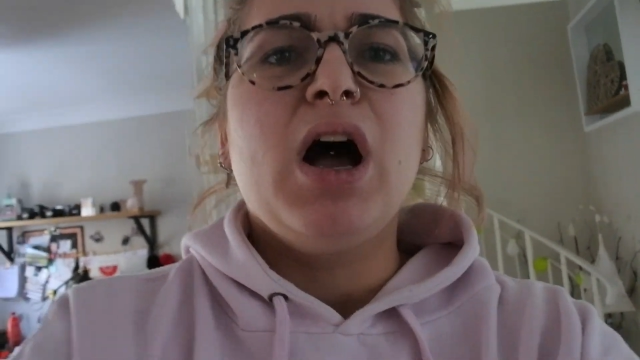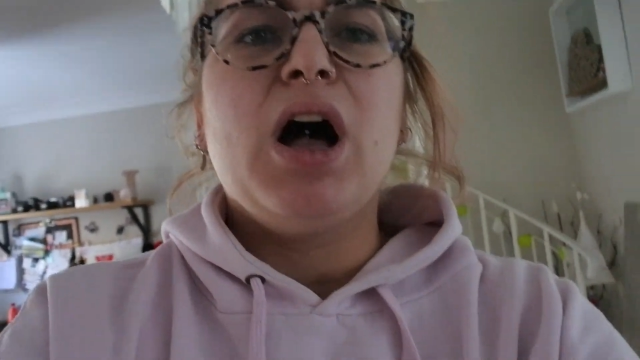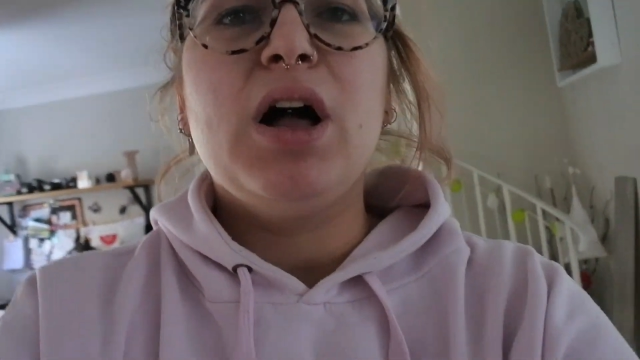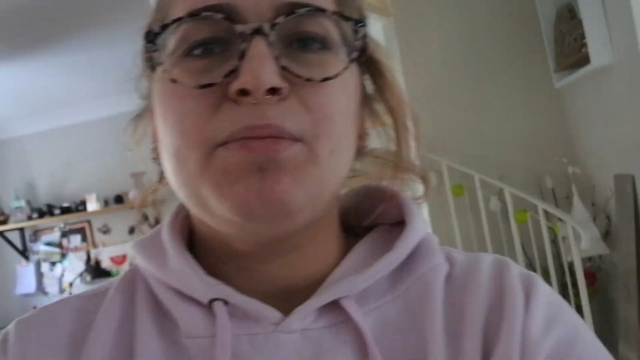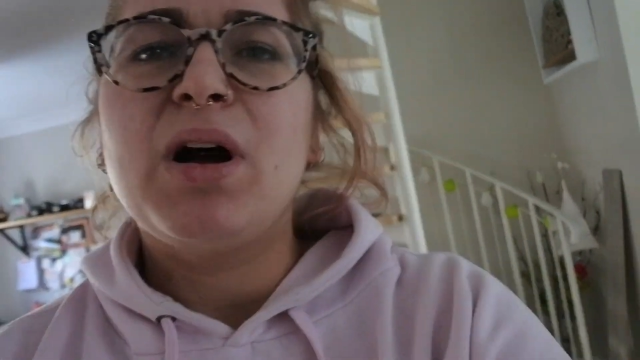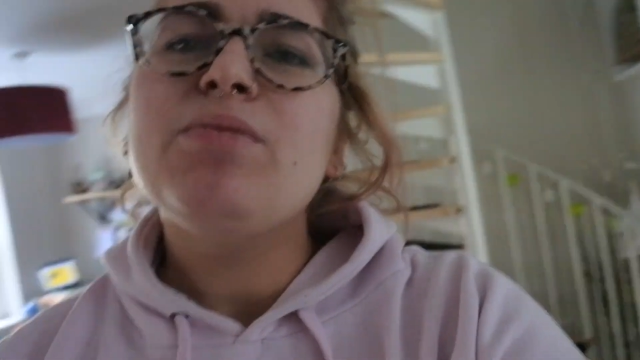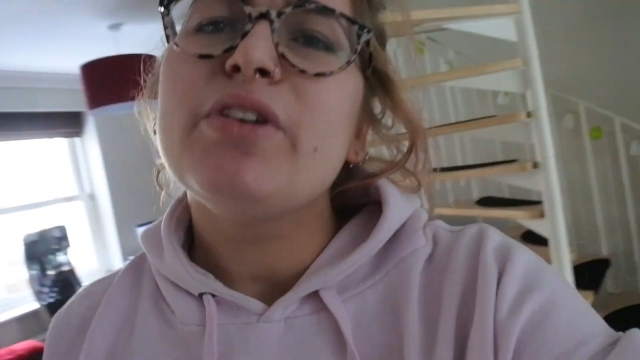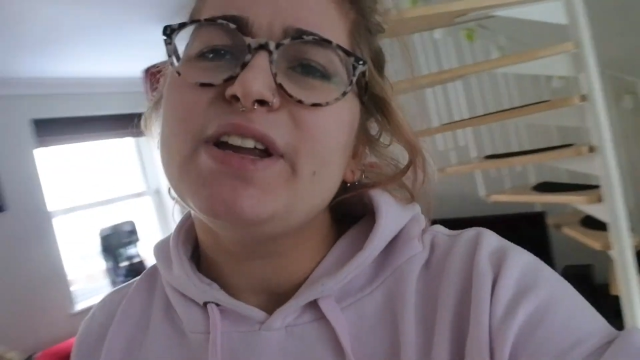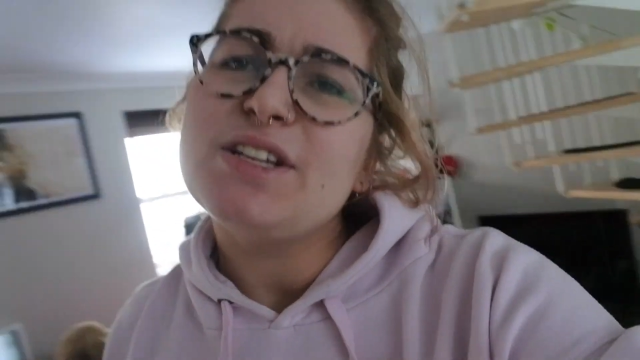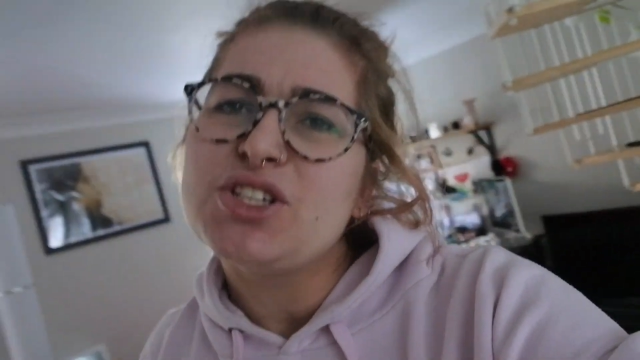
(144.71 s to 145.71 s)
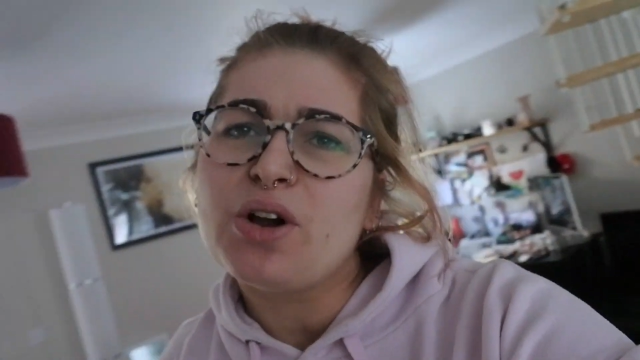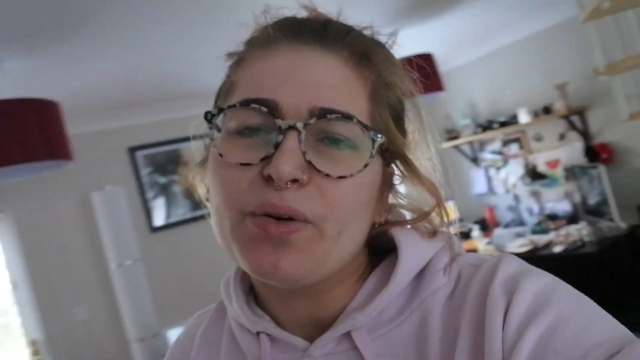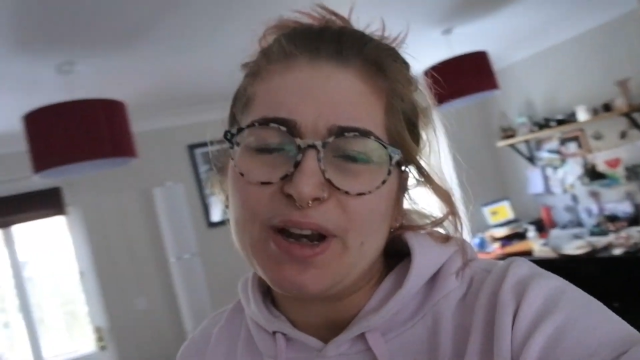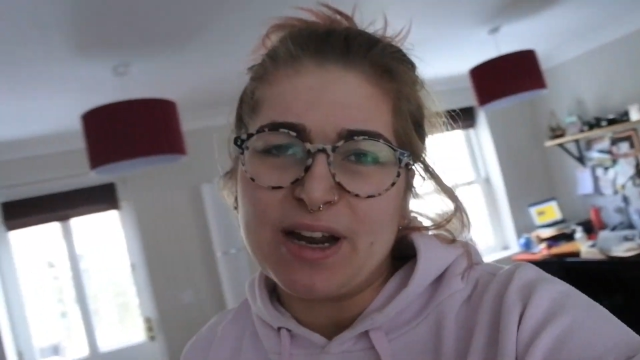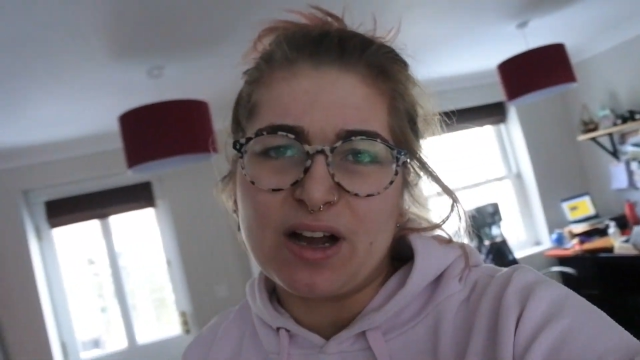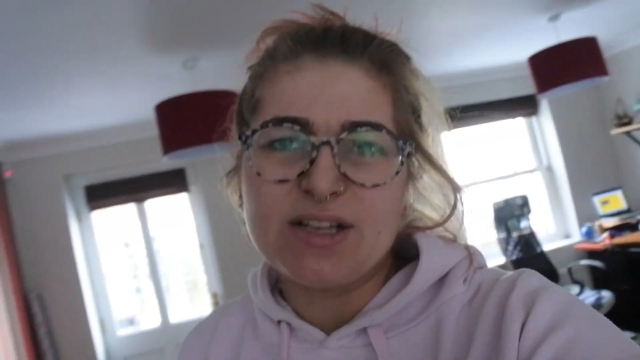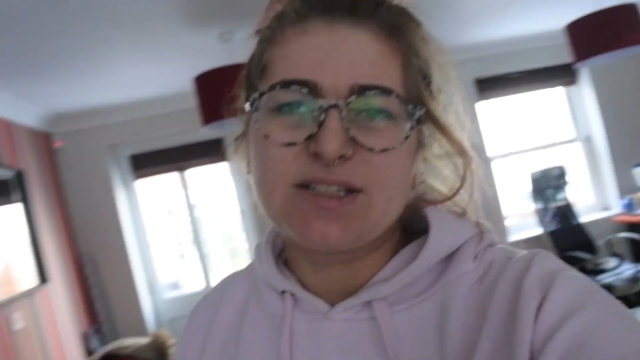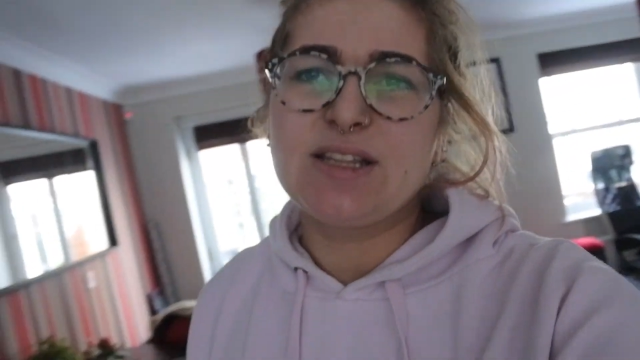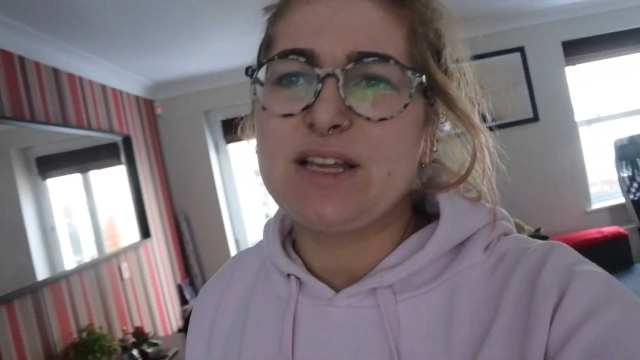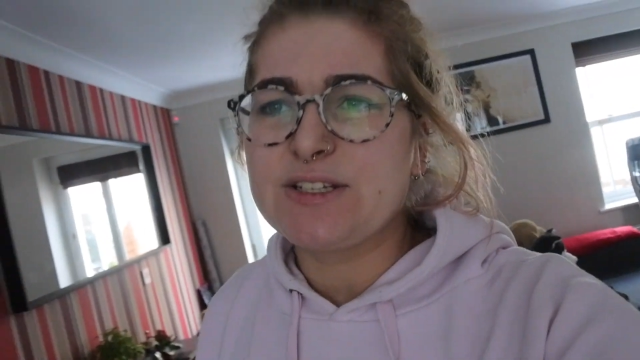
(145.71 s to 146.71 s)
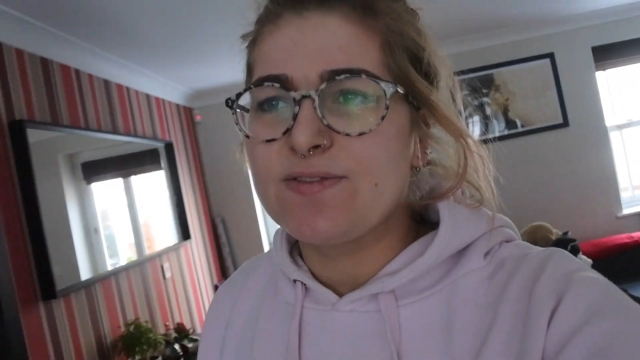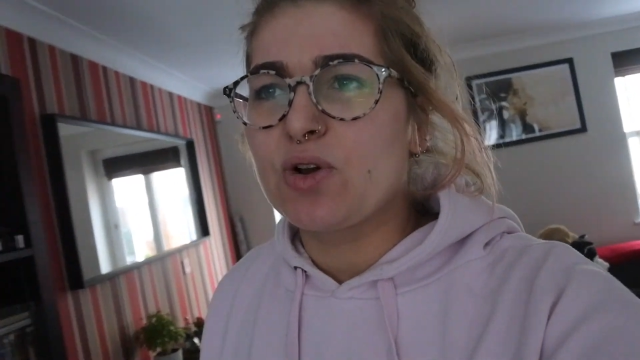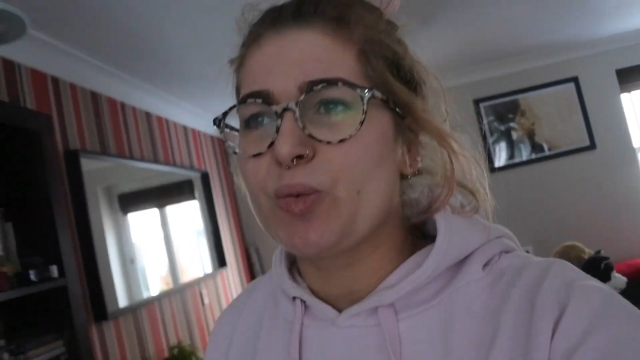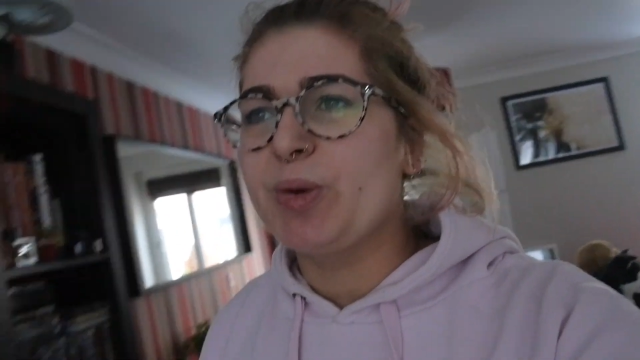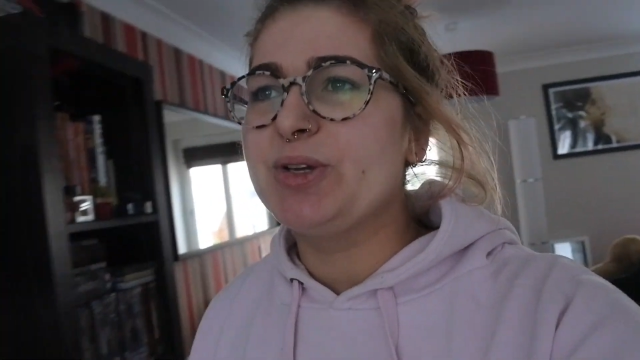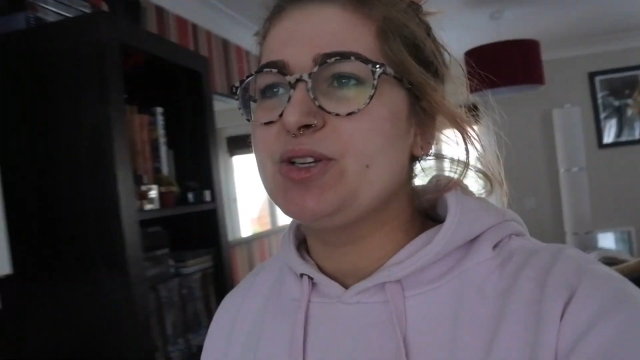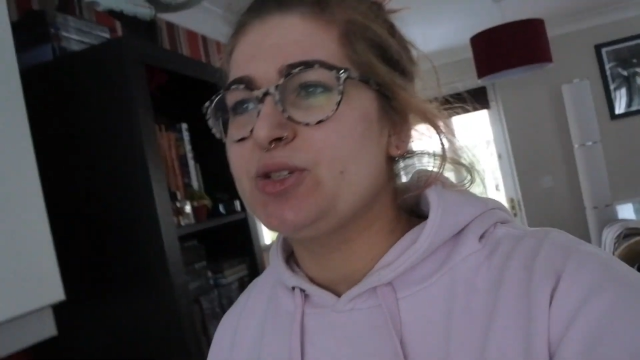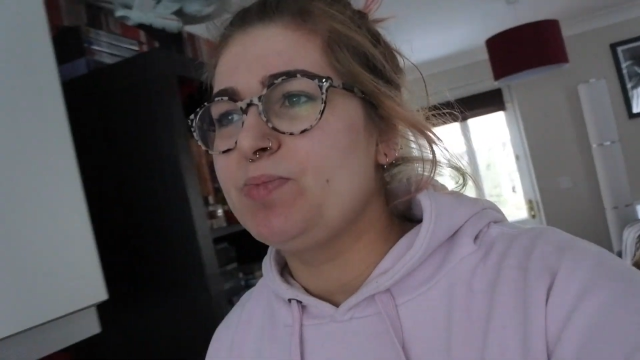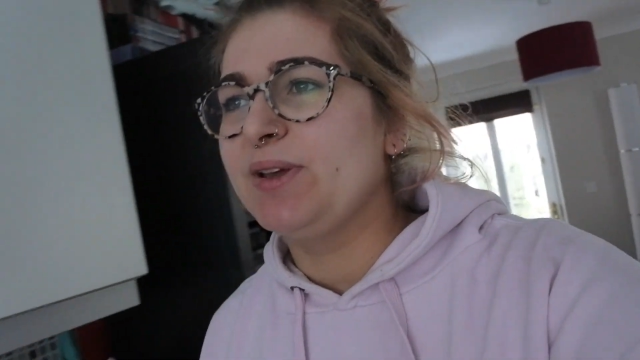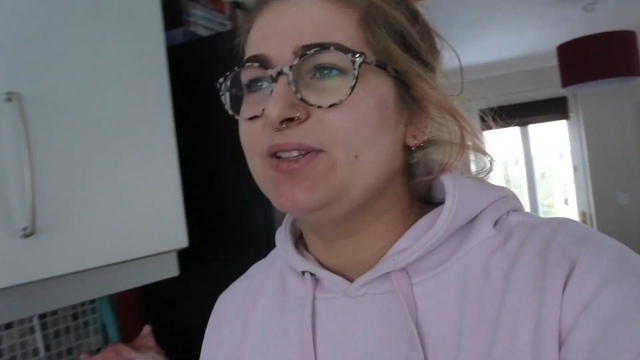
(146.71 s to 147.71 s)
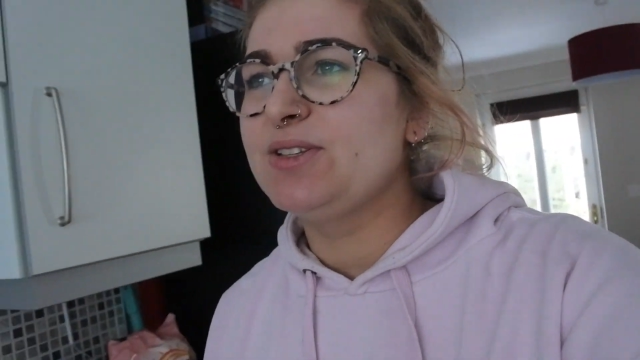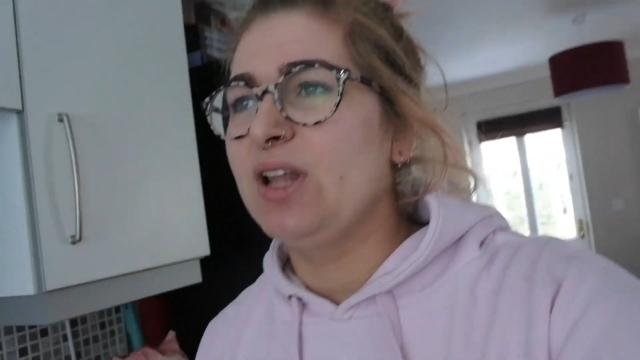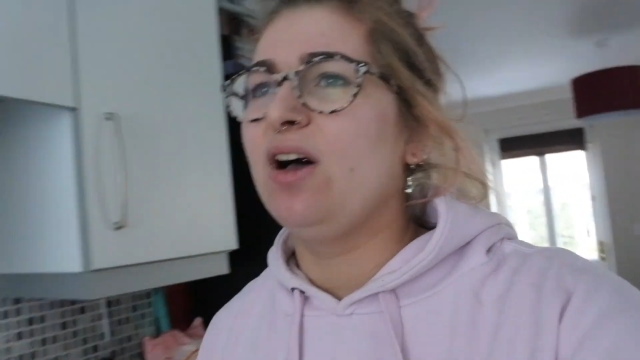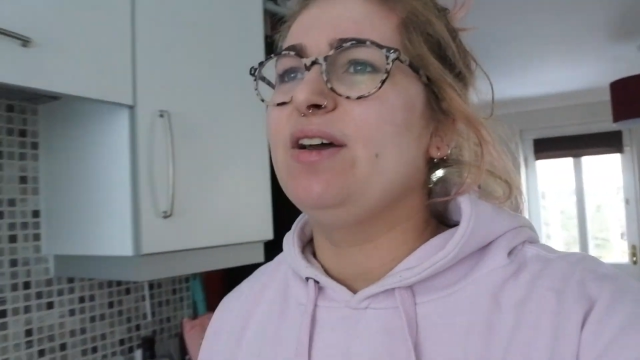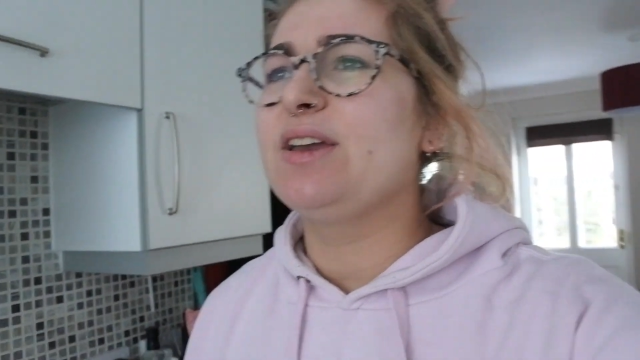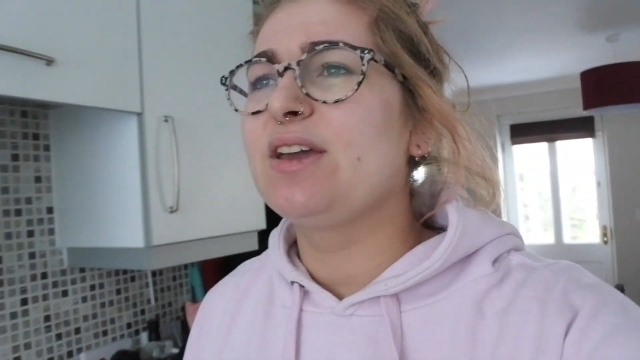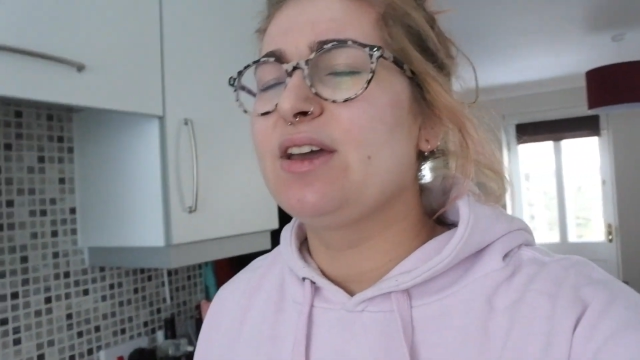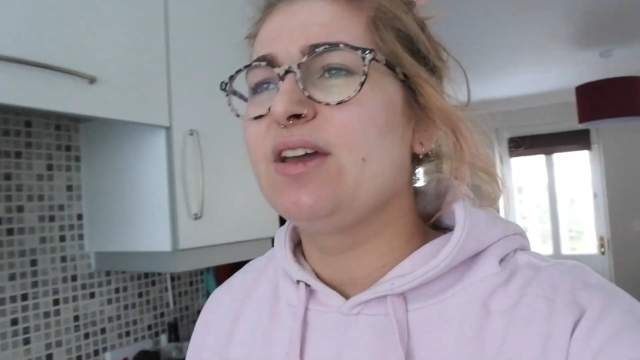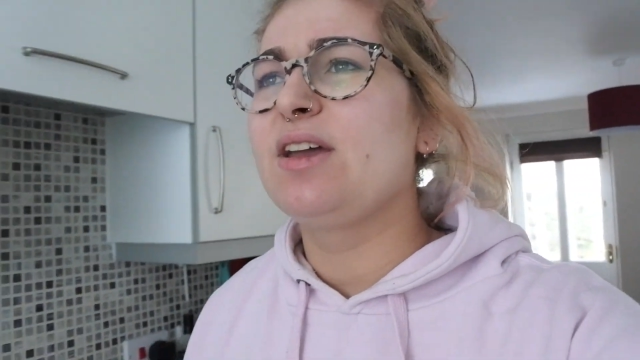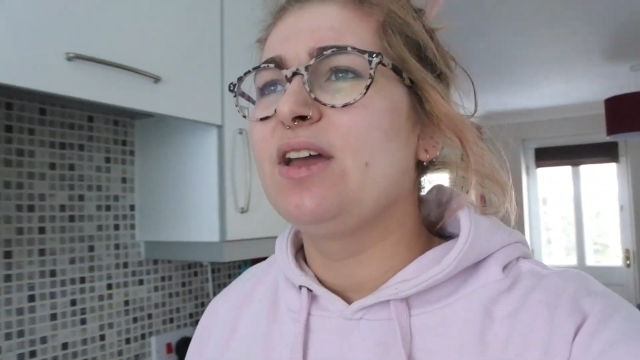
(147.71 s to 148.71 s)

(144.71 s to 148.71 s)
I'm really sorry guys that this Vlogmas has been like